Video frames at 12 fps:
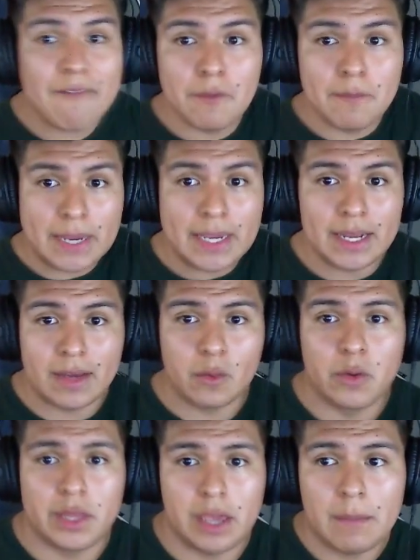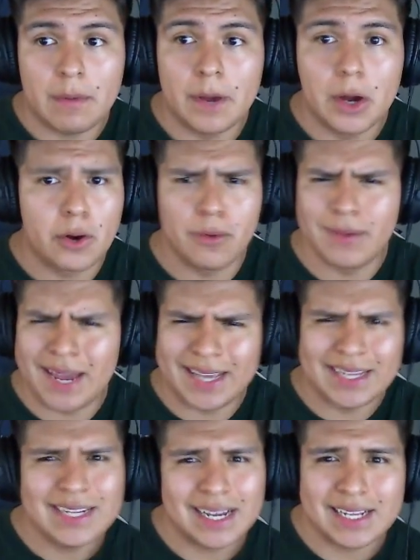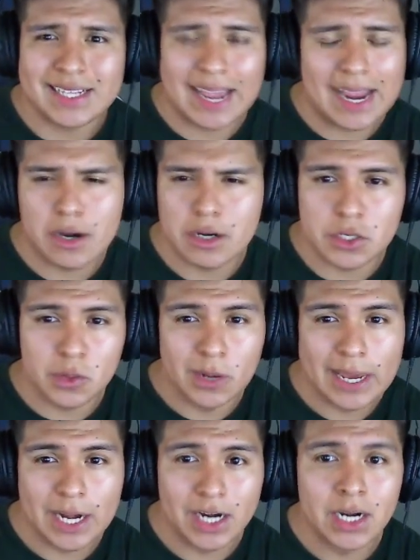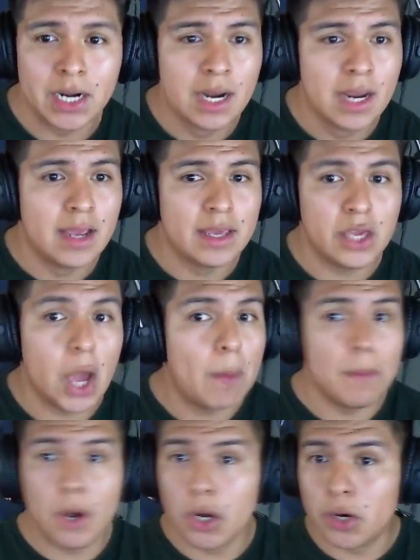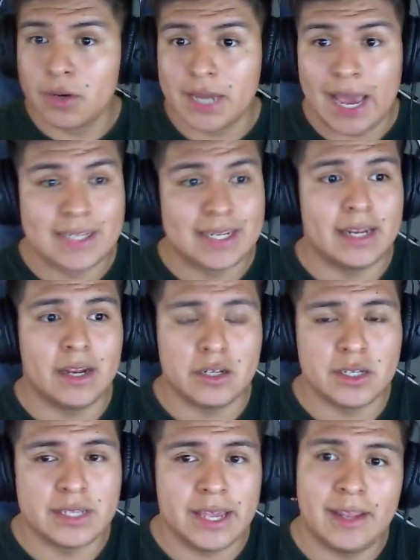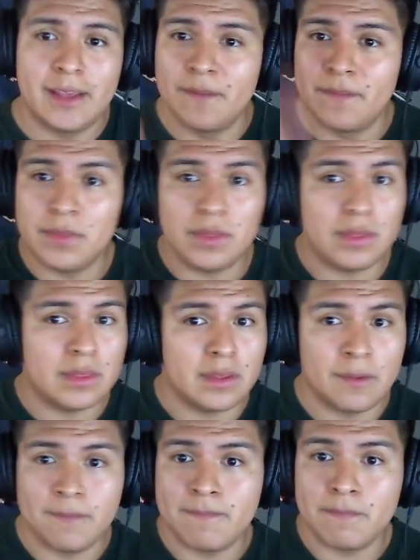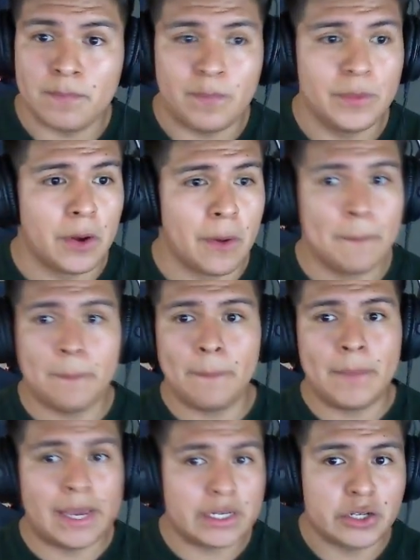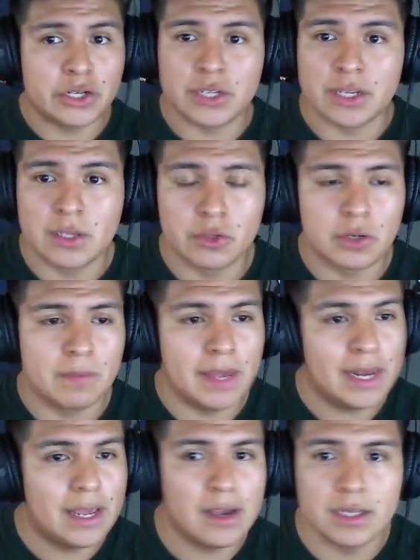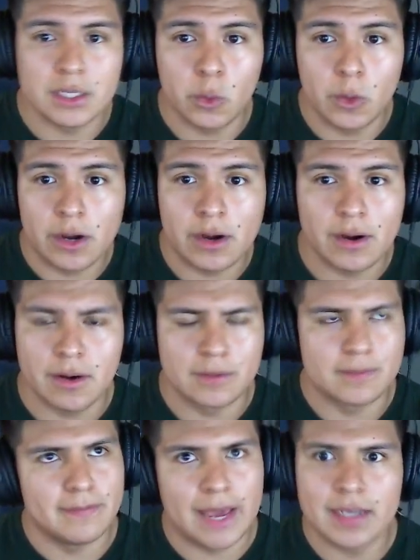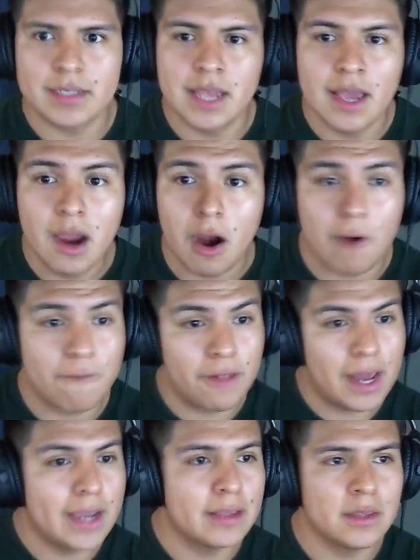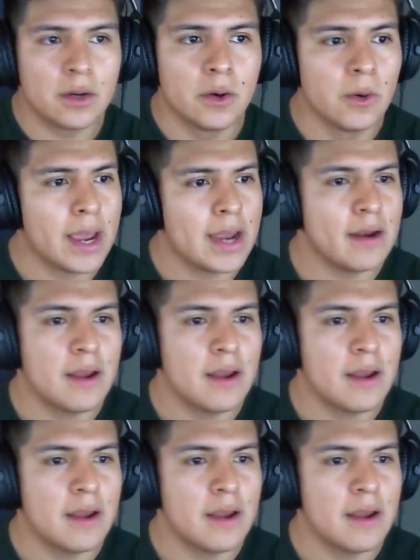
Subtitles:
a meeting with Yamamoto, like I think like a day or two later. Yamamoto is at Dodger Stadium. The pictures on social media, on Twitter or X, are flying through, and